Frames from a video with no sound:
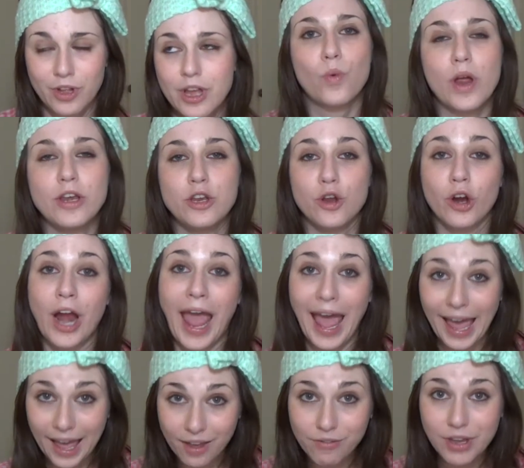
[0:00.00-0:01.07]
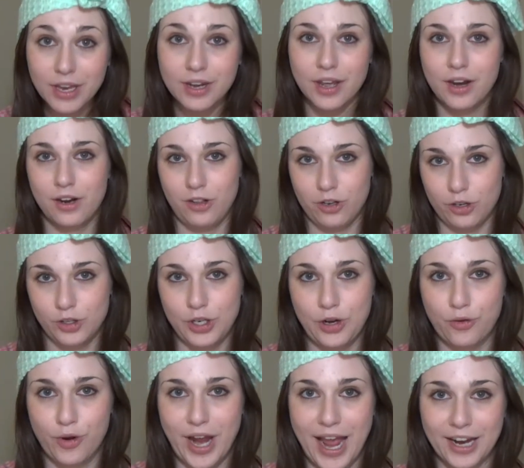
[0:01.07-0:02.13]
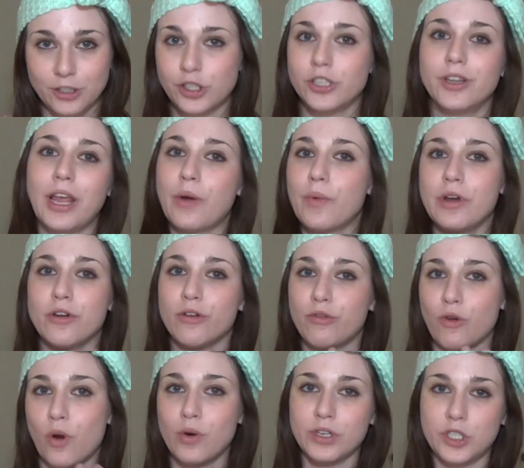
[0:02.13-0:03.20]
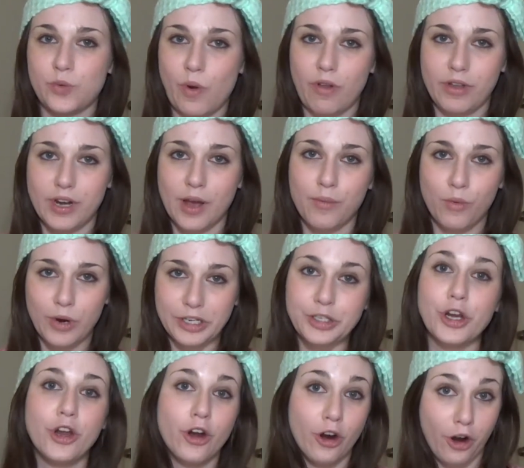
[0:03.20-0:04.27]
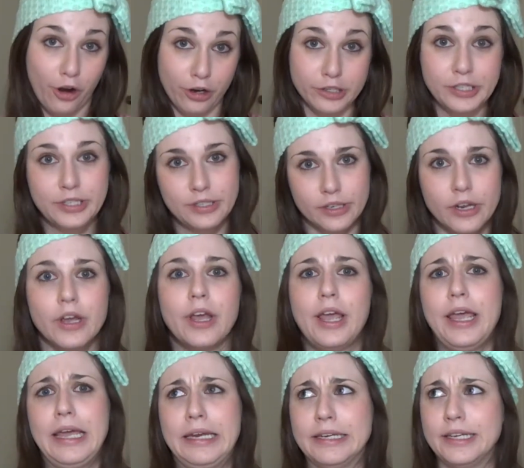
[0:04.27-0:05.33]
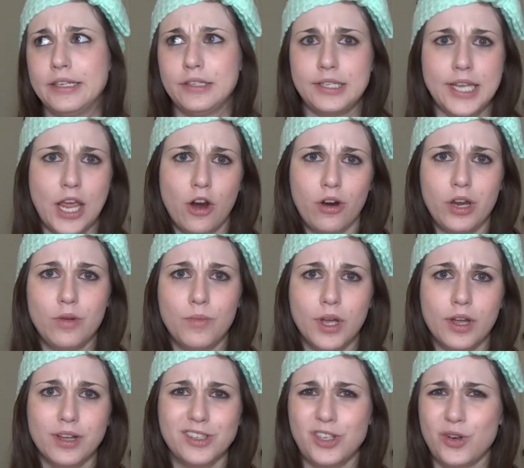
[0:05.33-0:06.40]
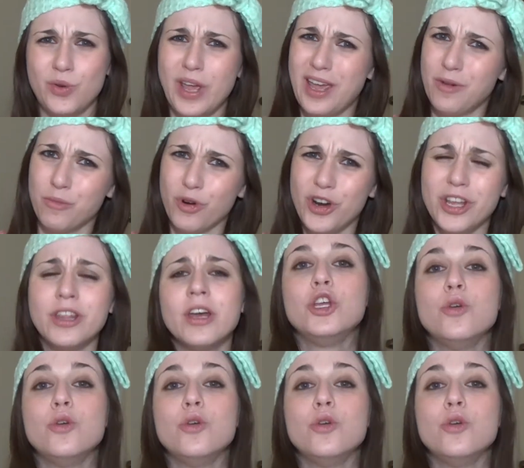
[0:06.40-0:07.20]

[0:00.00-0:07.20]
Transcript: When you're having an allergic reaction, like when your throat is swelling up, which hurts and is scary because you can't breathe,